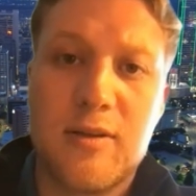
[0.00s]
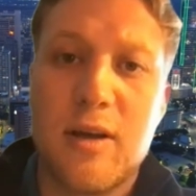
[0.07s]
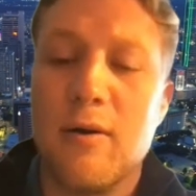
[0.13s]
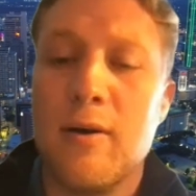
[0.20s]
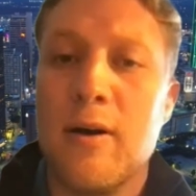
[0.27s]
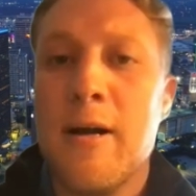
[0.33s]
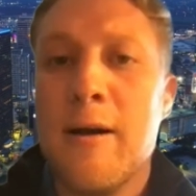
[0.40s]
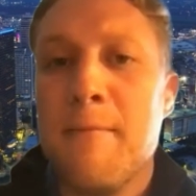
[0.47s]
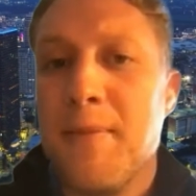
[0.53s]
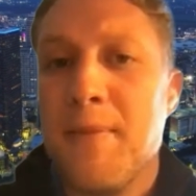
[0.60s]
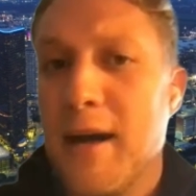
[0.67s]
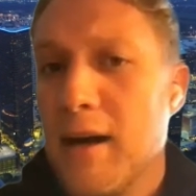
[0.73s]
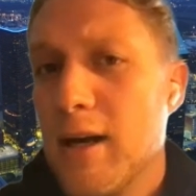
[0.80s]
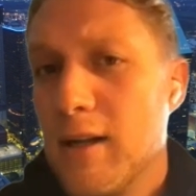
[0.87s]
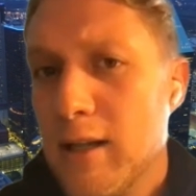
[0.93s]
So
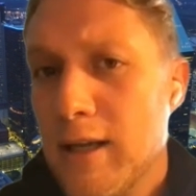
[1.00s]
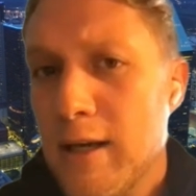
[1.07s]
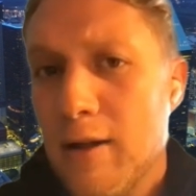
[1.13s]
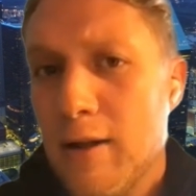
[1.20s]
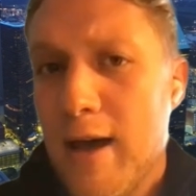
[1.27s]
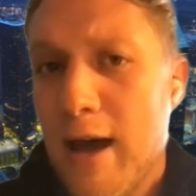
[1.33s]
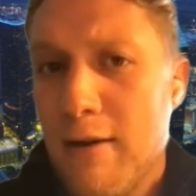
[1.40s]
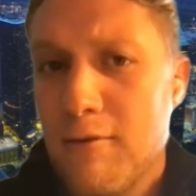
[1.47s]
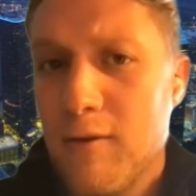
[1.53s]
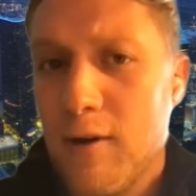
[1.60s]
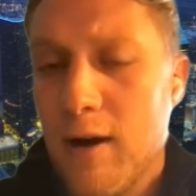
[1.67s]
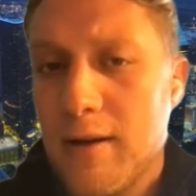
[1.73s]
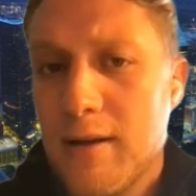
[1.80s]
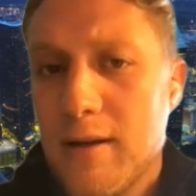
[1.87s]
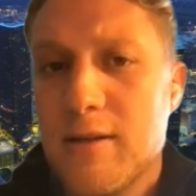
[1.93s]
they're going to lead on that
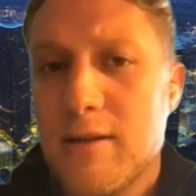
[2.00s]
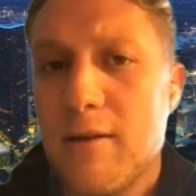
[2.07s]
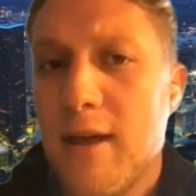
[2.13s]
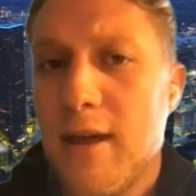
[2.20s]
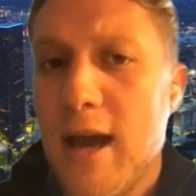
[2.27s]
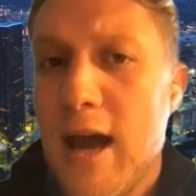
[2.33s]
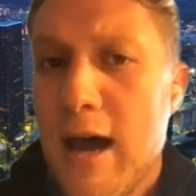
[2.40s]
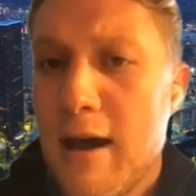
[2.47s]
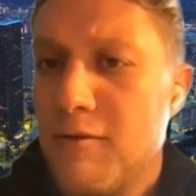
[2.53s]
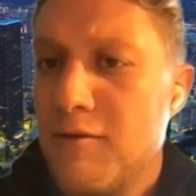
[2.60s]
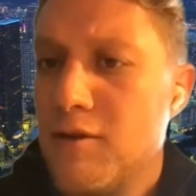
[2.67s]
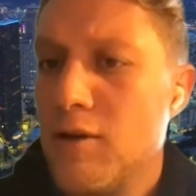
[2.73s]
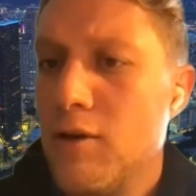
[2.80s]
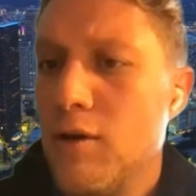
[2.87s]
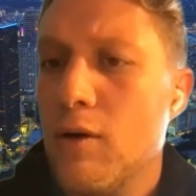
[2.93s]
front. And so they have
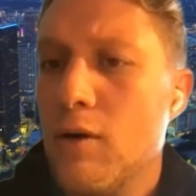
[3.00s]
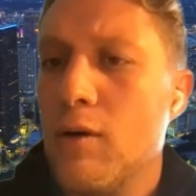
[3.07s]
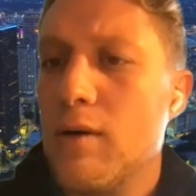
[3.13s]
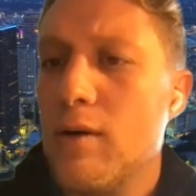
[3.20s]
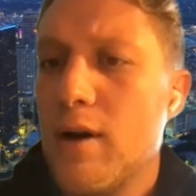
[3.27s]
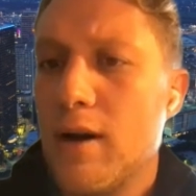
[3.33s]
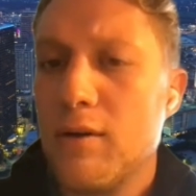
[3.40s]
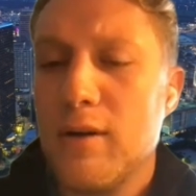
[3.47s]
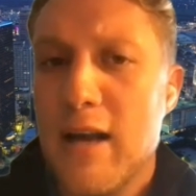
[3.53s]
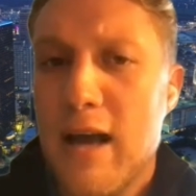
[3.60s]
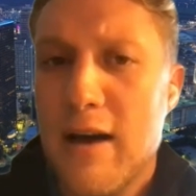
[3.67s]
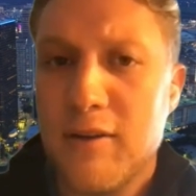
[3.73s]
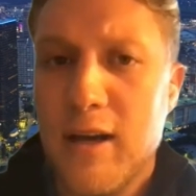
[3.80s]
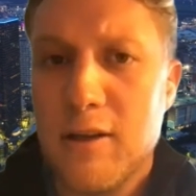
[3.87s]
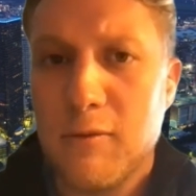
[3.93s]
to not only
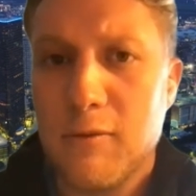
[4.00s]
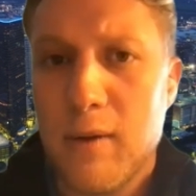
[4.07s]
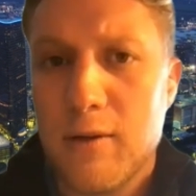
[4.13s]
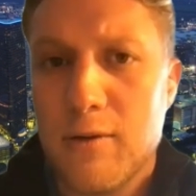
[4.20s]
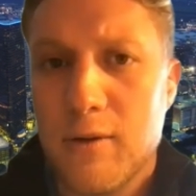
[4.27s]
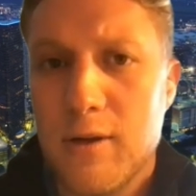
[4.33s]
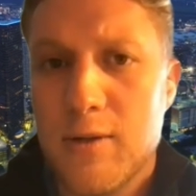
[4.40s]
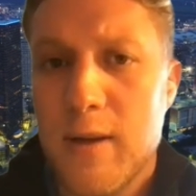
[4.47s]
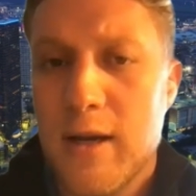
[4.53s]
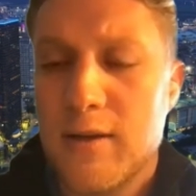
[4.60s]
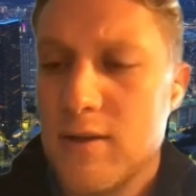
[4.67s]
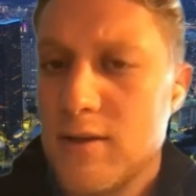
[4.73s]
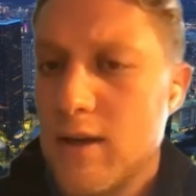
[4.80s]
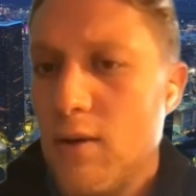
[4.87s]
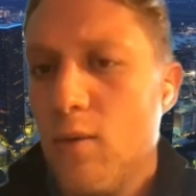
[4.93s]
navigate the regulatory space
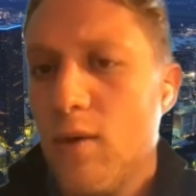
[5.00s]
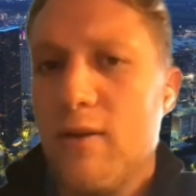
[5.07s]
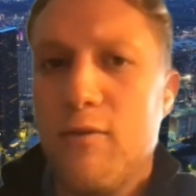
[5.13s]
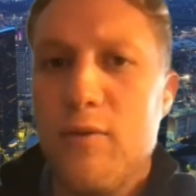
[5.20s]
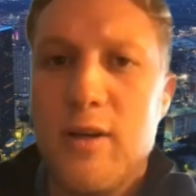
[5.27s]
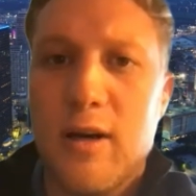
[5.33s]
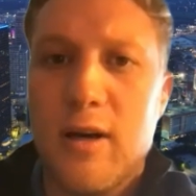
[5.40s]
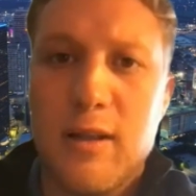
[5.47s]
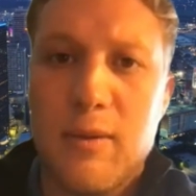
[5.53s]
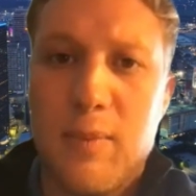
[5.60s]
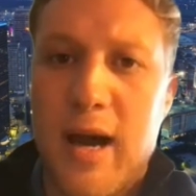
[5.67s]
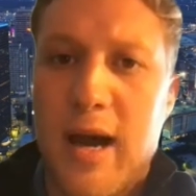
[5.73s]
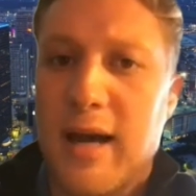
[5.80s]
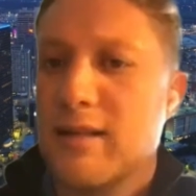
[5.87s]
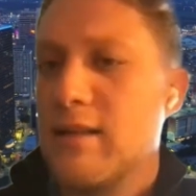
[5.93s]
and say, what have we done in the
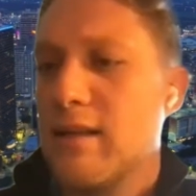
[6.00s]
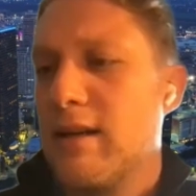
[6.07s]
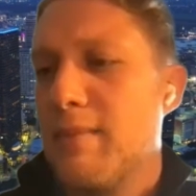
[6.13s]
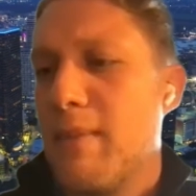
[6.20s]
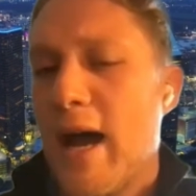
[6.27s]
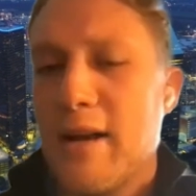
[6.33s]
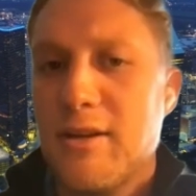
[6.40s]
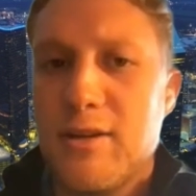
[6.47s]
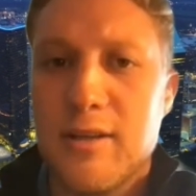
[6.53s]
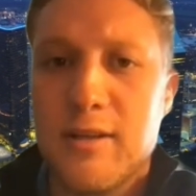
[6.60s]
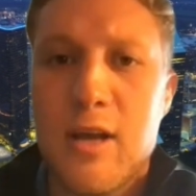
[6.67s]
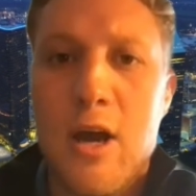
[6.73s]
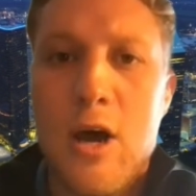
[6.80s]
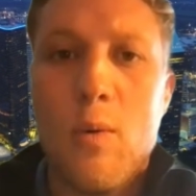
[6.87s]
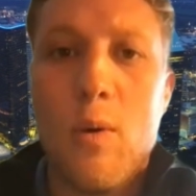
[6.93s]
past that
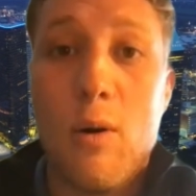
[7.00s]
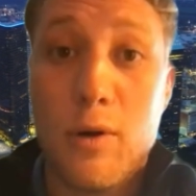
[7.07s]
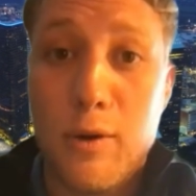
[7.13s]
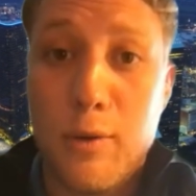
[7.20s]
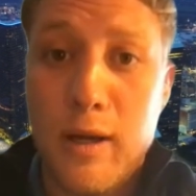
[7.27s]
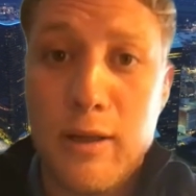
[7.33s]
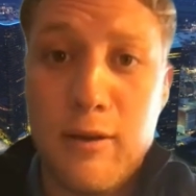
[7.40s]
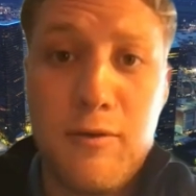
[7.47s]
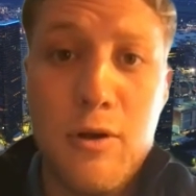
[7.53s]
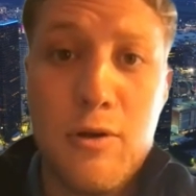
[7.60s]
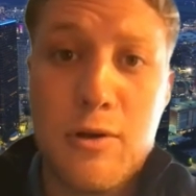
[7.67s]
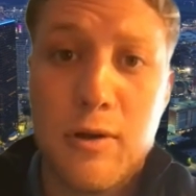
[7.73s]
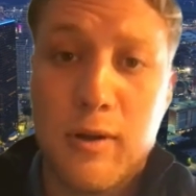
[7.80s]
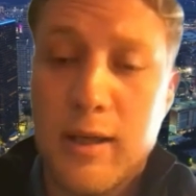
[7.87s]
matches what we're doing in the future?